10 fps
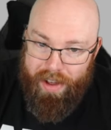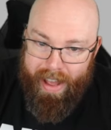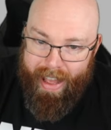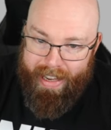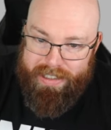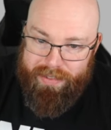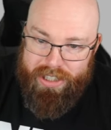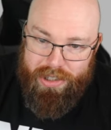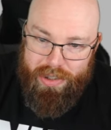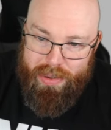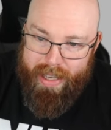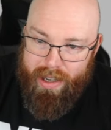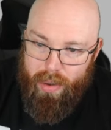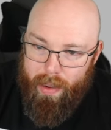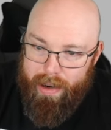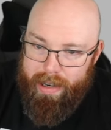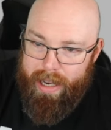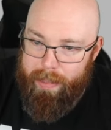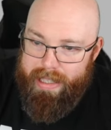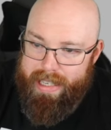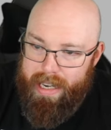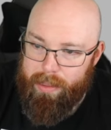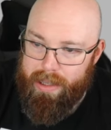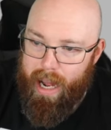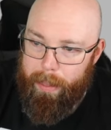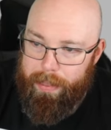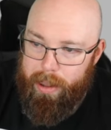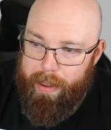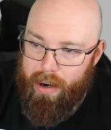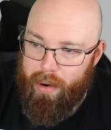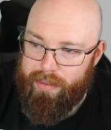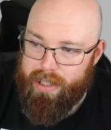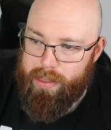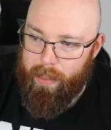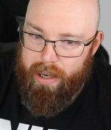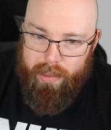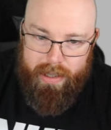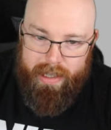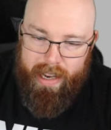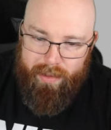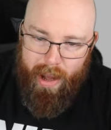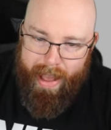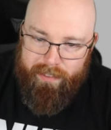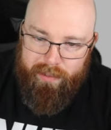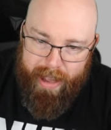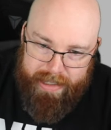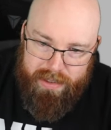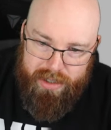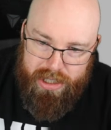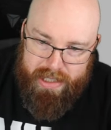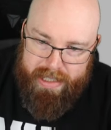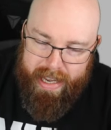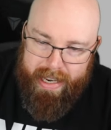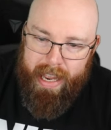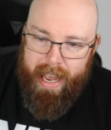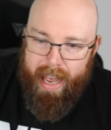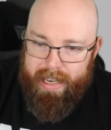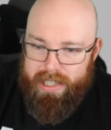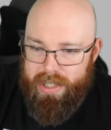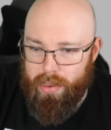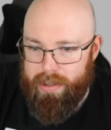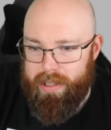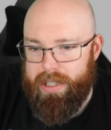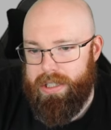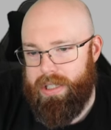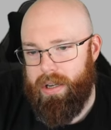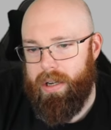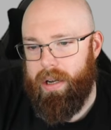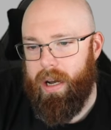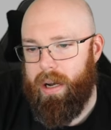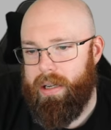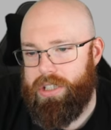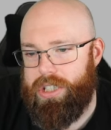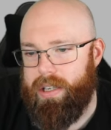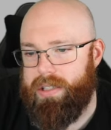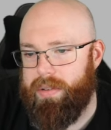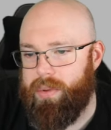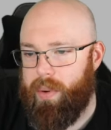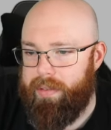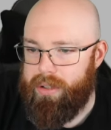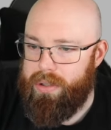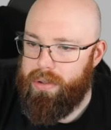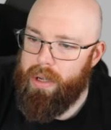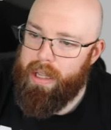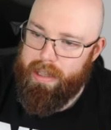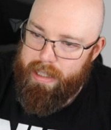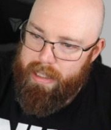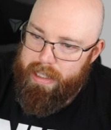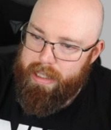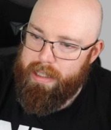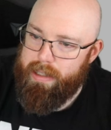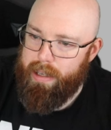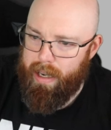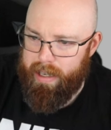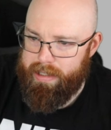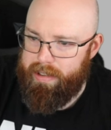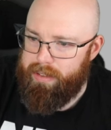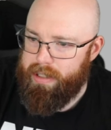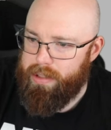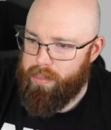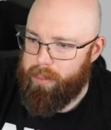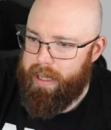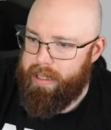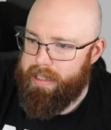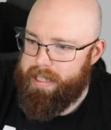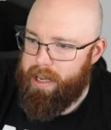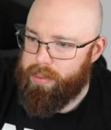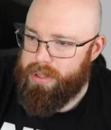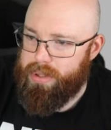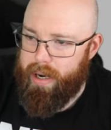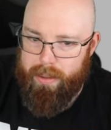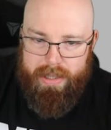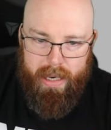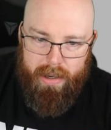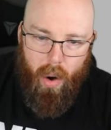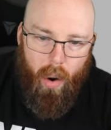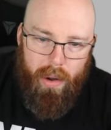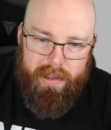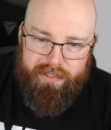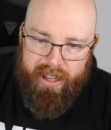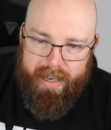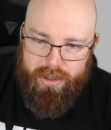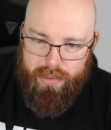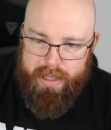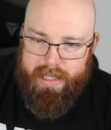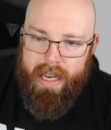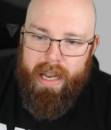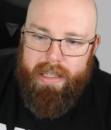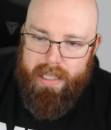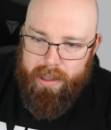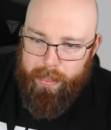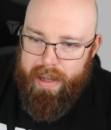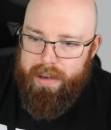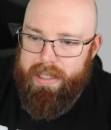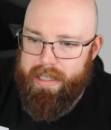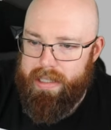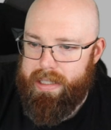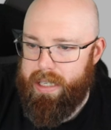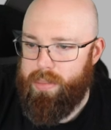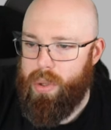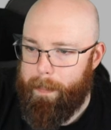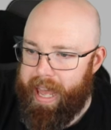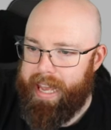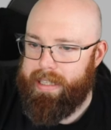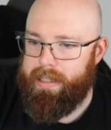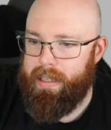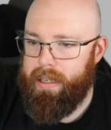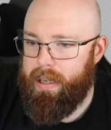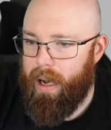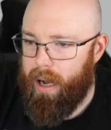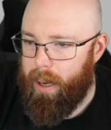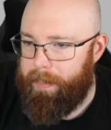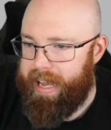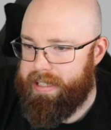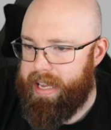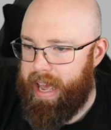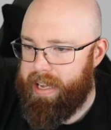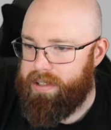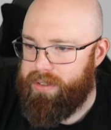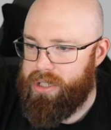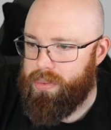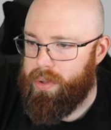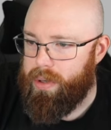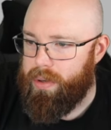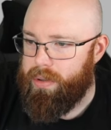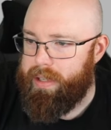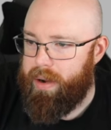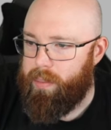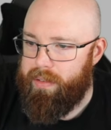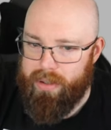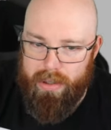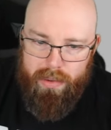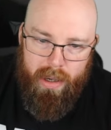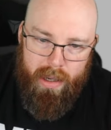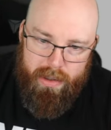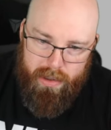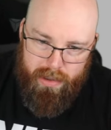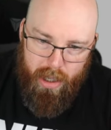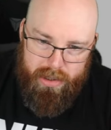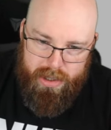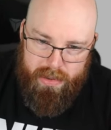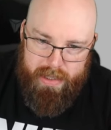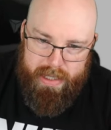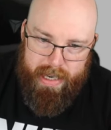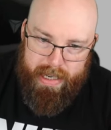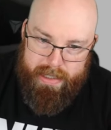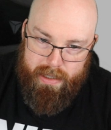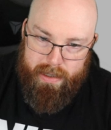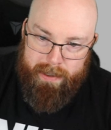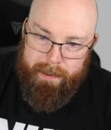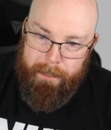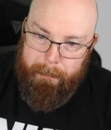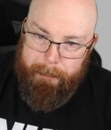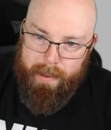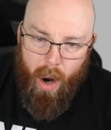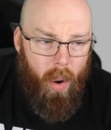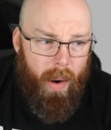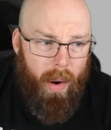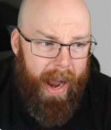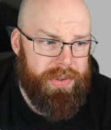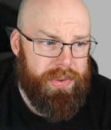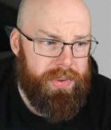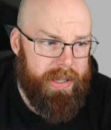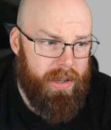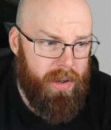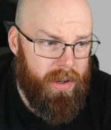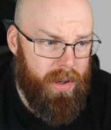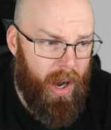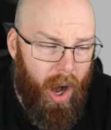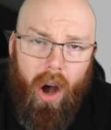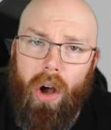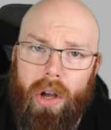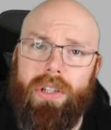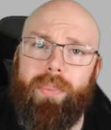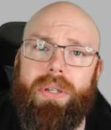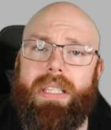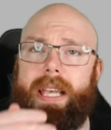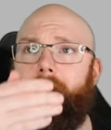Activision knew that acquiring and maintaining monopoly power over its market would enable Activision to take extortionate uh, shares of the revenue, leading uh, leaving the remaining table scraps and all the financial risk to the players and the teams who back uh, back to Activision would earn that revenue, the lawsuit states. Oh, absolutely. 100%